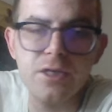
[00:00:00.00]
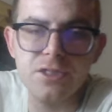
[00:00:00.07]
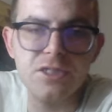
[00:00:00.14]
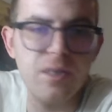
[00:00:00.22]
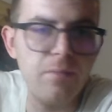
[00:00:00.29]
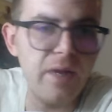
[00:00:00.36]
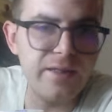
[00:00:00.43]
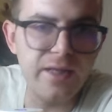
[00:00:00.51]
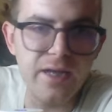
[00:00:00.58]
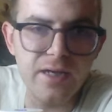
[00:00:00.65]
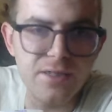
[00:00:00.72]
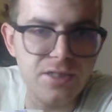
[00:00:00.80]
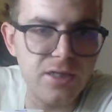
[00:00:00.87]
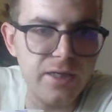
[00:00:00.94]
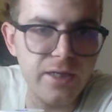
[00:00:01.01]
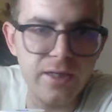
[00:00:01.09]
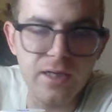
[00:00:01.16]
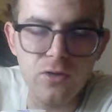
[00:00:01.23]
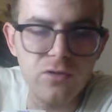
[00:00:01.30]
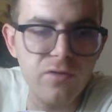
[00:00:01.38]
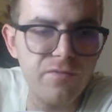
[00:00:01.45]
Same ideas in
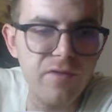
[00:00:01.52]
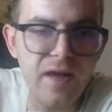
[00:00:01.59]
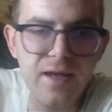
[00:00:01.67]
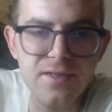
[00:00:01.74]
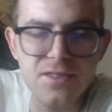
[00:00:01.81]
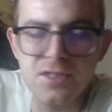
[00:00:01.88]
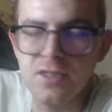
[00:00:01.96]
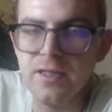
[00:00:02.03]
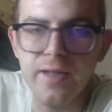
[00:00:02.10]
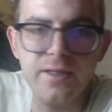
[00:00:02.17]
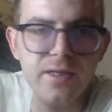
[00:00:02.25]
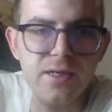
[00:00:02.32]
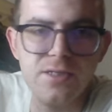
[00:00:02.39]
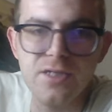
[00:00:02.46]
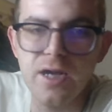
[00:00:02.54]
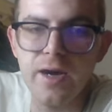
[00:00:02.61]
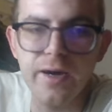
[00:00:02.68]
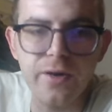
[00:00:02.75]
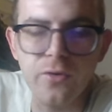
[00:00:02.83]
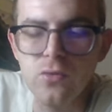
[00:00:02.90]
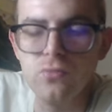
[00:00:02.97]
a lot of lines. The ideas
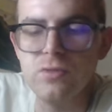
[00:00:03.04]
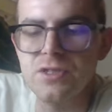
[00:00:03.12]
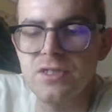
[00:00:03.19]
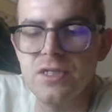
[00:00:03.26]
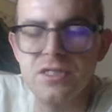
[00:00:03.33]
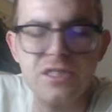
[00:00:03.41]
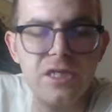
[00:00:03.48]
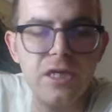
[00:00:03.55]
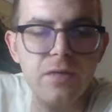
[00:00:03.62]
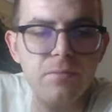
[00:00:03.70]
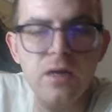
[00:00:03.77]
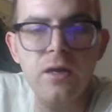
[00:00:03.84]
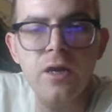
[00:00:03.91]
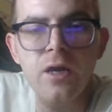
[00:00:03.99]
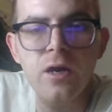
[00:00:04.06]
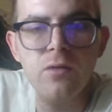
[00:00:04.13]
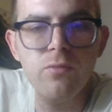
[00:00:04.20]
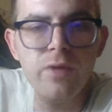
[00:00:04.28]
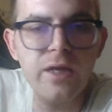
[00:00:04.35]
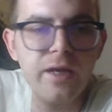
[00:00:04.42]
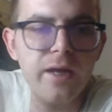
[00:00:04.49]
are always the same.
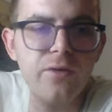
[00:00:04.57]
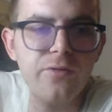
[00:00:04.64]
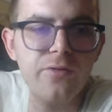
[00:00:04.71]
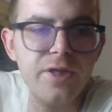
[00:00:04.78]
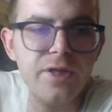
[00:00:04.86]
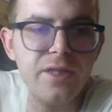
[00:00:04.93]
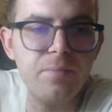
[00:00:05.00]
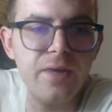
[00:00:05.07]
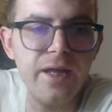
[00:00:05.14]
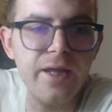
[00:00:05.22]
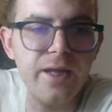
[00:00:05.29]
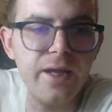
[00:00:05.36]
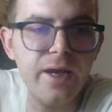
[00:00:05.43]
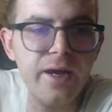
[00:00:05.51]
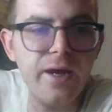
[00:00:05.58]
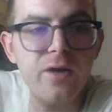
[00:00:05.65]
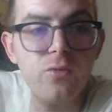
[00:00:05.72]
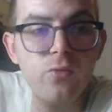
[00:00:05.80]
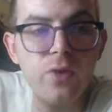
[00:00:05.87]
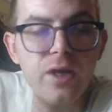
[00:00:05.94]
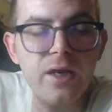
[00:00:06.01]
We can already play
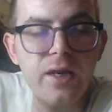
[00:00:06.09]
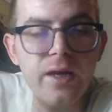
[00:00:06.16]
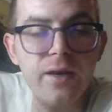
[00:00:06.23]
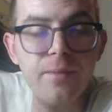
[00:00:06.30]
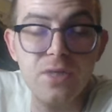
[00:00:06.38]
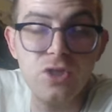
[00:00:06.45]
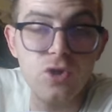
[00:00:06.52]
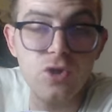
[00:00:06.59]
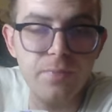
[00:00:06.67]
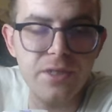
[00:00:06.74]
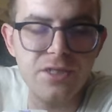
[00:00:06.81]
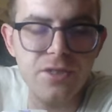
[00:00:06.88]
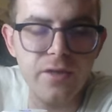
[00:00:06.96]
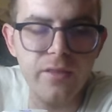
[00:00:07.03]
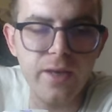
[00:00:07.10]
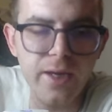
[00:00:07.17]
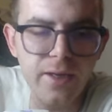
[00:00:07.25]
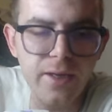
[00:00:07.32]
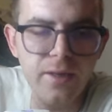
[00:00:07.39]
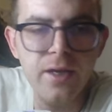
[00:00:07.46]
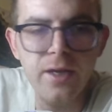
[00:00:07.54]
queen bishop
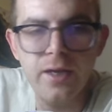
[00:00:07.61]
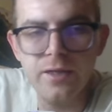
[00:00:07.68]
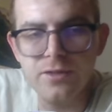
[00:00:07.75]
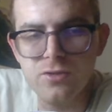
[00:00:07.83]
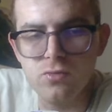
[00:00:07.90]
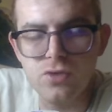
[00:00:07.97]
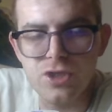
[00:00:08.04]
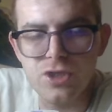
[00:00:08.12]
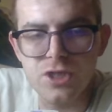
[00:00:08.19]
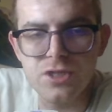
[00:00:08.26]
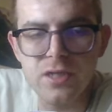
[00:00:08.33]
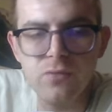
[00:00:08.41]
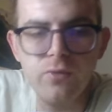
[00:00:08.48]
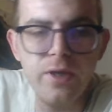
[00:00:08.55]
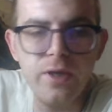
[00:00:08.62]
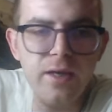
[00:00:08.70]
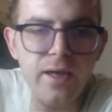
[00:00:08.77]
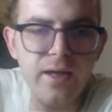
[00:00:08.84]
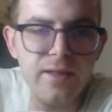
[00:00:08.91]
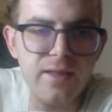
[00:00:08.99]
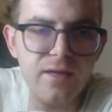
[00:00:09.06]
h3 to chase the queen,
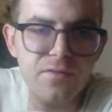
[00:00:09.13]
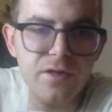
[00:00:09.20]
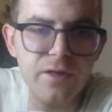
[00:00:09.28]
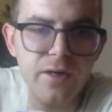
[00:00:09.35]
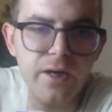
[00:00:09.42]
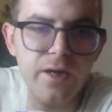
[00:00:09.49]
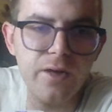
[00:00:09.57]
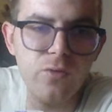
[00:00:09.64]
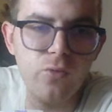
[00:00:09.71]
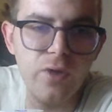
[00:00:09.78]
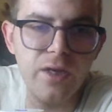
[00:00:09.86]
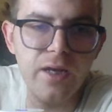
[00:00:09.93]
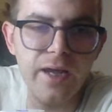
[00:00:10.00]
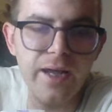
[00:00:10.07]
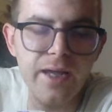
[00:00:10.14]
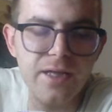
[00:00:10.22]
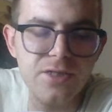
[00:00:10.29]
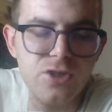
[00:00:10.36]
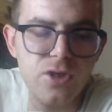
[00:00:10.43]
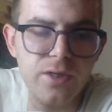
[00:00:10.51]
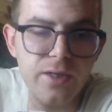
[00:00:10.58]
and after queen
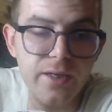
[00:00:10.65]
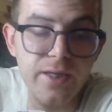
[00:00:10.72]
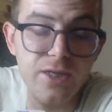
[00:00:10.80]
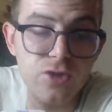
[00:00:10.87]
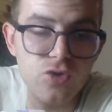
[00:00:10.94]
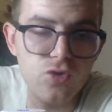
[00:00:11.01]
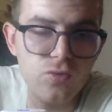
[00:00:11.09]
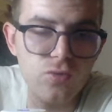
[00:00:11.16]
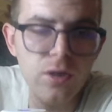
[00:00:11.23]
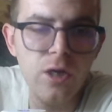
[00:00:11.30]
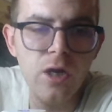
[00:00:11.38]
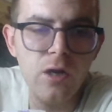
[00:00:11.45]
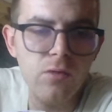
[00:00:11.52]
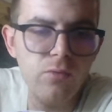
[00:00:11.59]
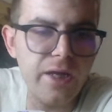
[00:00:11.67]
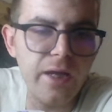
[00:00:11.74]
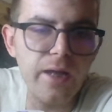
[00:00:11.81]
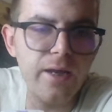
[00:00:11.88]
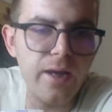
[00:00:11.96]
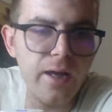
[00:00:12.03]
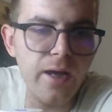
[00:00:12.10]
e2, we
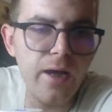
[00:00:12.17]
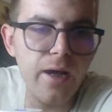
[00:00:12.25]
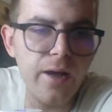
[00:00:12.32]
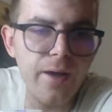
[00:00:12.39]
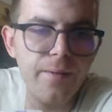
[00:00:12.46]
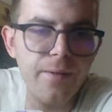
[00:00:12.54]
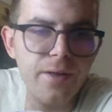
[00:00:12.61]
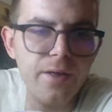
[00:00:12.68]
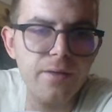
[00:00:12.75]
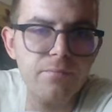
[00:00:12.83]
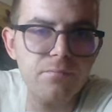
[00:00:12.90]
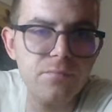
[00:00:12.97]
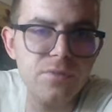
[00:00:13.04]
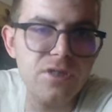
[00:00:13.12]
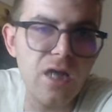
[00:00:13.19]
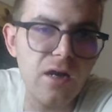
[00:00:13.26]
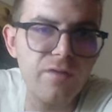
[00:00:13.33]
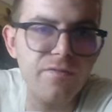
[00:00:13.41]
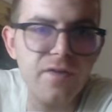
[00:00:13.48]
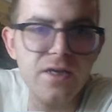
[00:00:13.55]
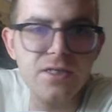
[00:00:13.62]
can
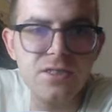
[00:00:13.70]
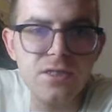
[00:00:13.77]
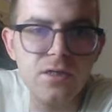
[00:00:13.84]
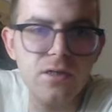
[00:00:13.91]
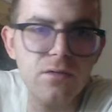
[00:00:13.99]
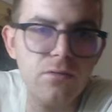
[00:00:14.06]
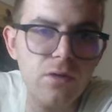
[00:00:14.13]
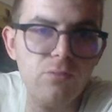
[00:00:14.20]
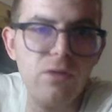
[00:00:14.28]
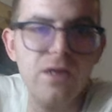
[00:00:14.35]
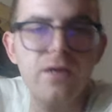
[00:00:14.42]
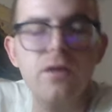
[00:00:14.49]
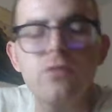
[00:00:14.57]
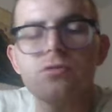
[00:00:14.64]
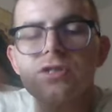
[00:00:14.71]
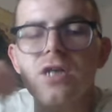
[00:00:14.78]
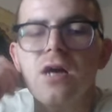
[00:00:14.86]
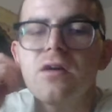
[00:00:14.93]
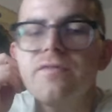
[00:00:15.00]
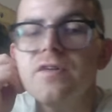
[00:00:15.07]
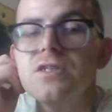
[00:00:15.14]
sacrifice, well, not
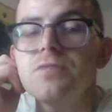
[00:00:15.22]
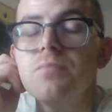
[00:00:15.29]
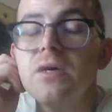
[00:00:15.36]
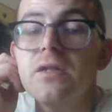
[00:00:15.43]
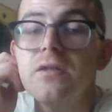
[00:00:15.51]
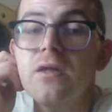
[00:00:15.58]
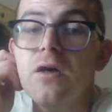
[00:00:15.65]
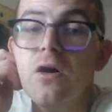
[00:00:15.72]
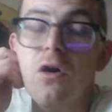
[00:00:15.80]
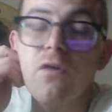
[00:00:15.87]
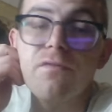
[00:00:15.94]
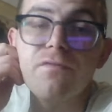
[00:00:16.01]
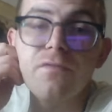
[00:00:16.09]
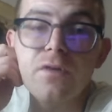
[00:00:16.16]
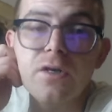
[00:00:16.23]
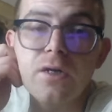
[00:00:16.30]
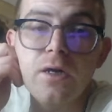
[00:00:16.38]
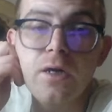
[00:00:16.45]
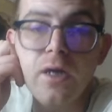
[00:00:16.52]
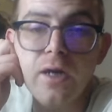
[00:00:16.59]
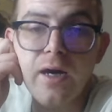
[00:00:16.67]
sacrifice, but
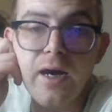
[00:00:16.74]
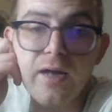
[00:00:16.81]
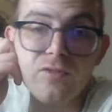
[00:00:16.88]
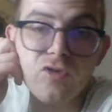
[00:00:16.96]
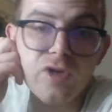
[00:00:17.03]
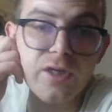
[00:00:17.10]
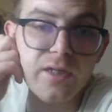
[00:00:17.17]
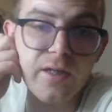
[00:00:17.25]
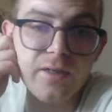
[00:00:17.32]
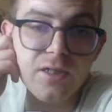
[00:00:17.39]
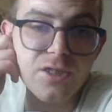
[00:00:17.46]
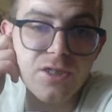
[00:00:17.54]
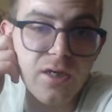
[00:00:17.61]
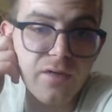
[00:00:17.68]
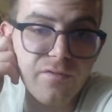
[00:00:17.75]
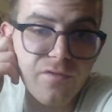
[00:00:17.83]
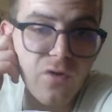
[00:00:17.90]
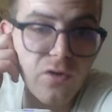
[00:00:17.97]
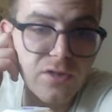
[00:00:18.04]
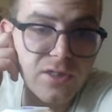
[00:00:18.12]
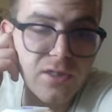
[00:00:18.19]
offer a trade that is
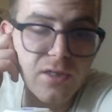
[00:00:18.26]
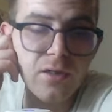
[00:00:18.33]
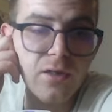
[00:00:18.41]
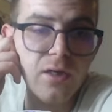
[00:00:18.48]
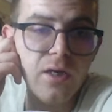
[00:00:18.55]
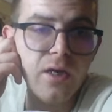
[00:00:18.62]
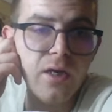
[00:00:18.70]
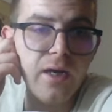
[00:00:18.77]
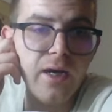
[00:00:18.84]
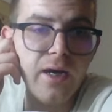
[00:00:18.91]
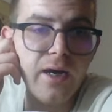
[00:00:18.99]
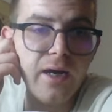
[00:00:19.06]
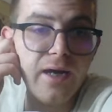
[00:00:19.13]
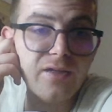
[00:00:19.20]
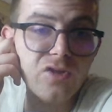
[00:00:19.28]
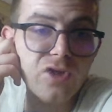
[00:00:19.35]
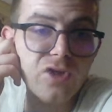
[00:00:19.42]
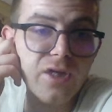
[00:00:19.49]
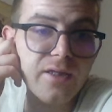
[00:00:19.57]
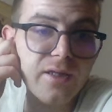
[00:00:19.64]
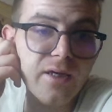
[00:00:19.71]
forced, a
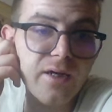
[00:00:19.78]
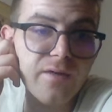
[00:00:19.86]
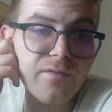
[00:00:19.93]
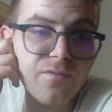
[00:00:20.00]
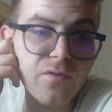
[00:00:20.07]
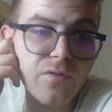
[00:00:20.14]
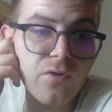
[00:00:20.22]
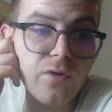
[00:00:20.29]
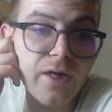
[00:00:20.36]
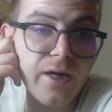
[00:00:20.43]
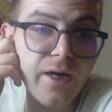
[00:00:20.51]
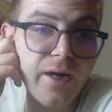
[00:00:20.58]
trade for